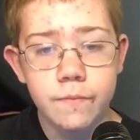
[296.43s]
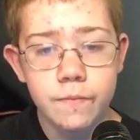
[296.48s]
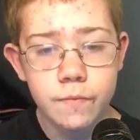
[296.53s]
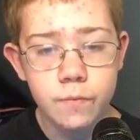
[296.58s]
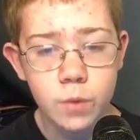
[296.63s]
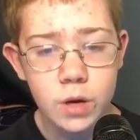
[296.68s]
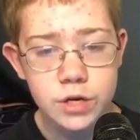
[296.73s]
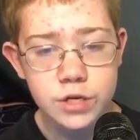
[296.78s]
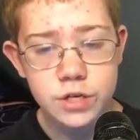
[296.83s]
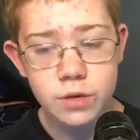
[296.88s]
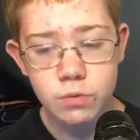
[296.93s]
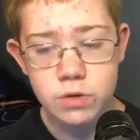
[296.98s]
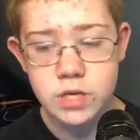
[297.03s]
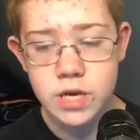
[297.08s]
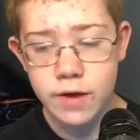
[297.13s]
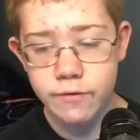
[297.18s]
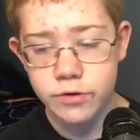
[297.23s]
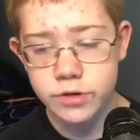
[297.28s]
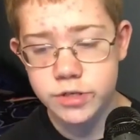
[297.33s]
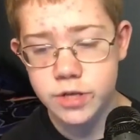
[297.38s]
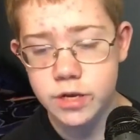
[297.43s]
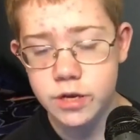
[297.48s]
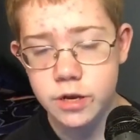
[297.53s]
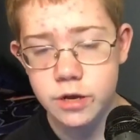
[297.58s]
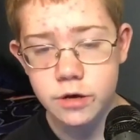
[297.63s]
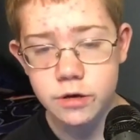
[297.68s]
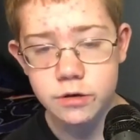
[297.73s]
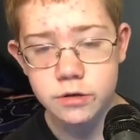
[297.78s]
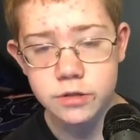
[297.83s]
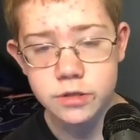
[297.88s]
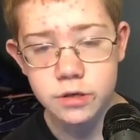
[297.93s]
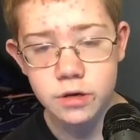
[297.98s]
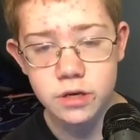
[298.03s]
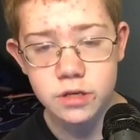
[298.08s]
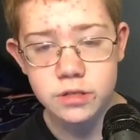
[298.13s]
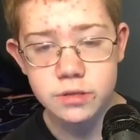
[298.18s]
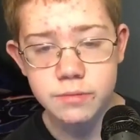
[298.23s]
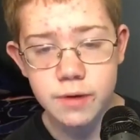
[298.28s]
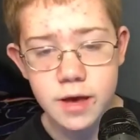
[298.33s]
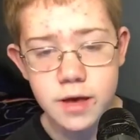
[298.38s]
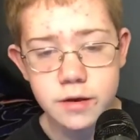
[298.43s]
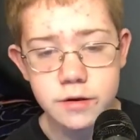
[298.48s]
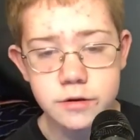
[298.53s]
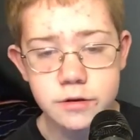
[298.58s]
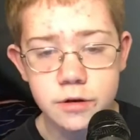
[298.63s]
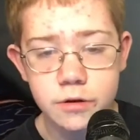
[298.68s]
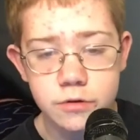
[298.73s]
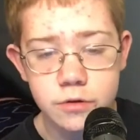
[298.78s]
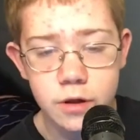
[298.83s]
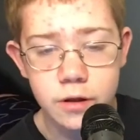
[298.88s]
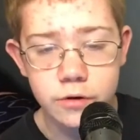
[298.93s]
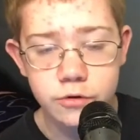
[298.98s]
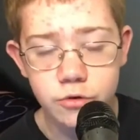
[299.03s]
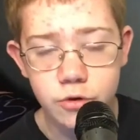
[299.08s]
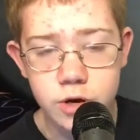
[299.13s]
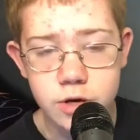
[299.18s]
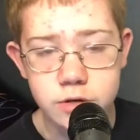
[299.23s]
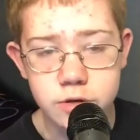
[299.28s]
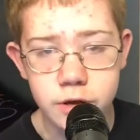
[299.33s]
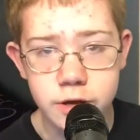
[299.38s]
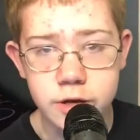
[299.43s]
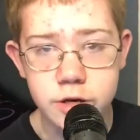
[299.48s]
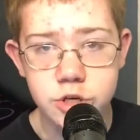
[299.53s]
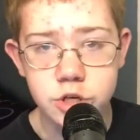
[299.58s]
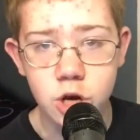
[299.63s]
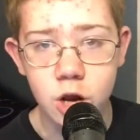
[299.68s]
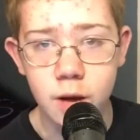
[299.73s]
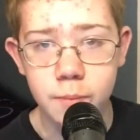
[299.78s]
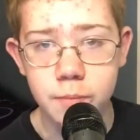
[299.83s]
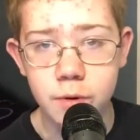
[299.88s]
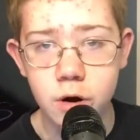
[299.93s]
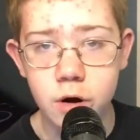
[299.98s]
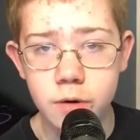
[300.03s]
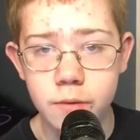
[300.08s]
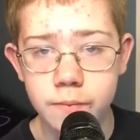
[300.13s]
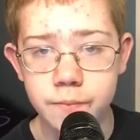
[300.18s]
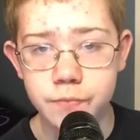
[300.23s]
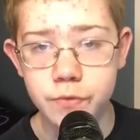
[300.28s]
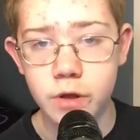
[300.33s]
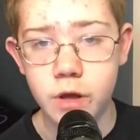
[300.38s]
which it was never seen used. It was made so droids like Chopper,